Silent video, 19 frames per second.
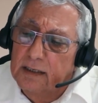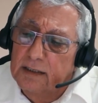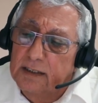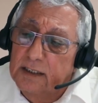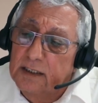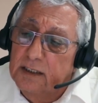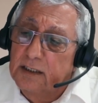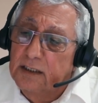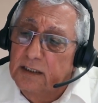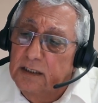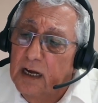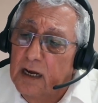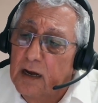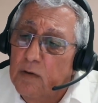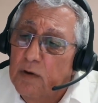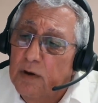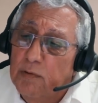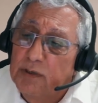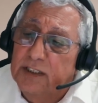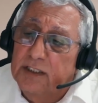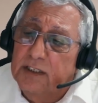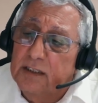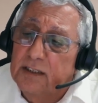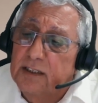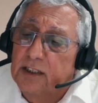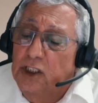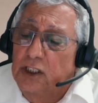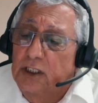this is how I would
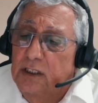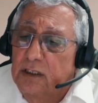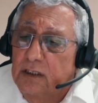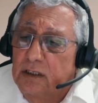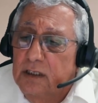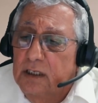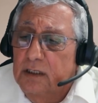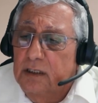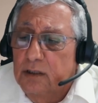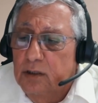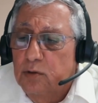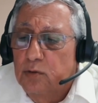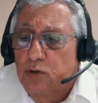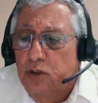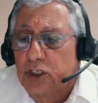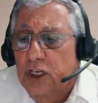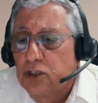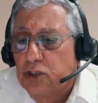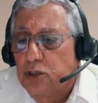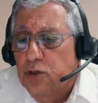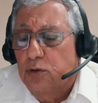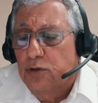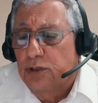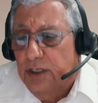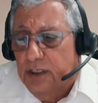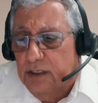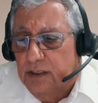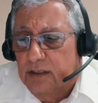suggest that you change your
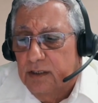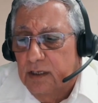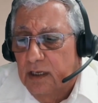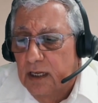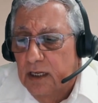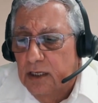test.